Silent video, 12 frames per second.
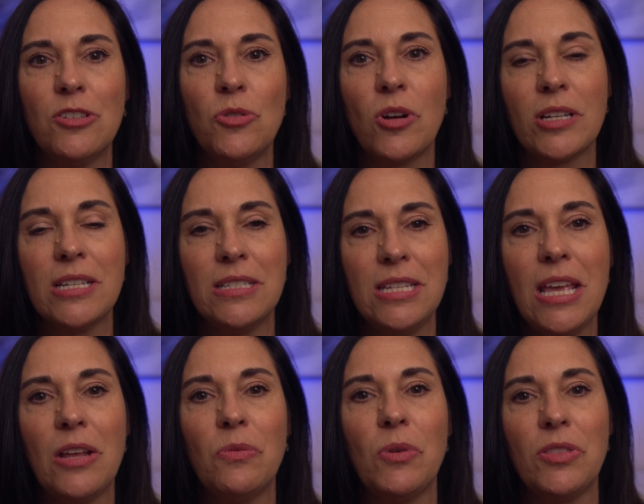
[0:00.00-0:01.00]
you are
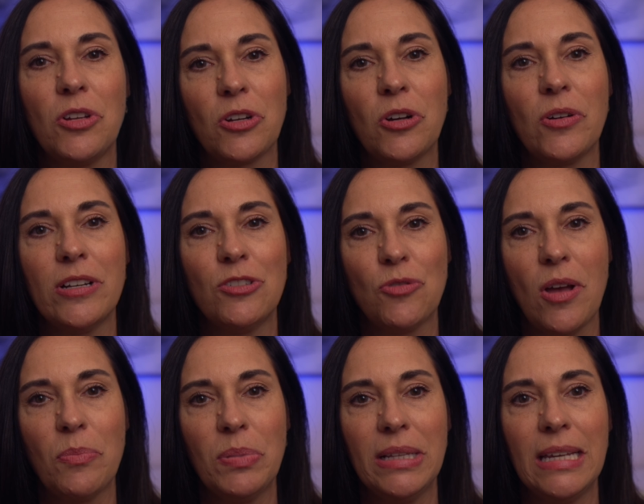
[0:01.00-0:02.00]
content with your current
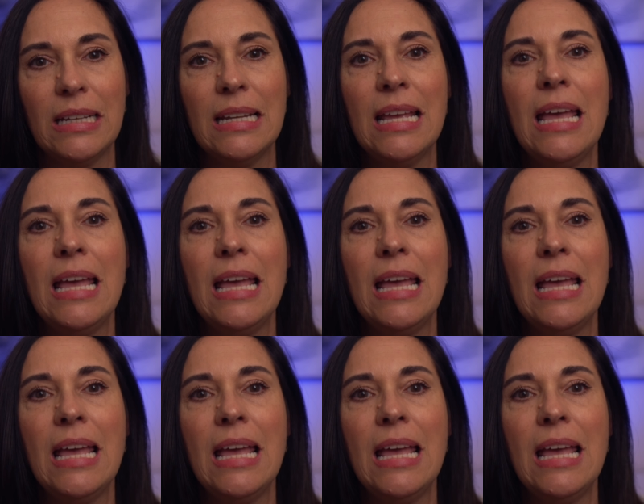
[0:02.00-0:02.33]
drug plan